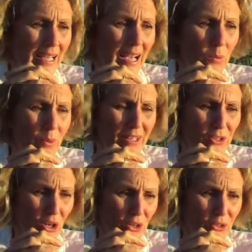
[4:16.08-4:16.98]
I
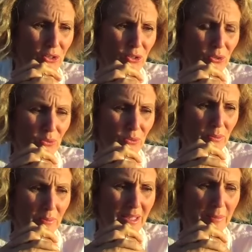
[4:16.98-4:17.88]
went on to
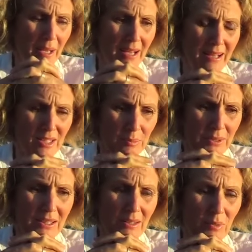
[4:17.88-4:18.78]
meet my
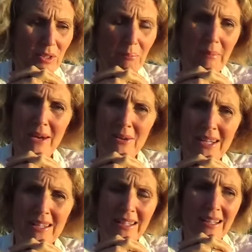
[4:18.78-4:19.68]
husband and we got
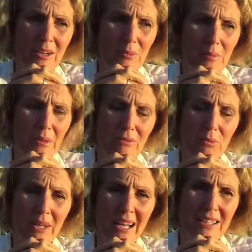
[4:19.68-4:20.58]
married. And I remember
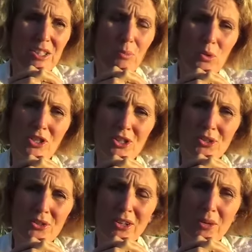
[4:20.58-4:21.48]
even when I had small
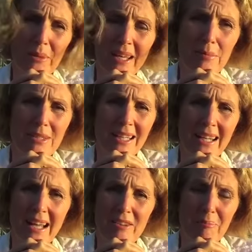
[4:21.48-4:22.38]
children, not being able to
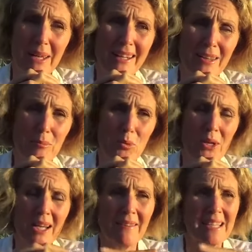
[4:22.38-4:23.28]
get out of bed in the
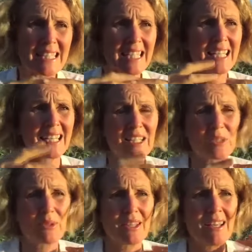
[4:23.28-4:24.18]
morning. And these
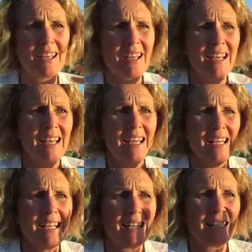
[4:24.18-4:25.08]
kids with their,
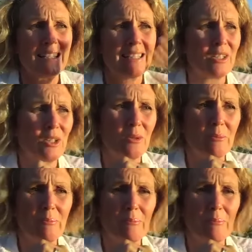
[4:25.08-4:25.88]
you know,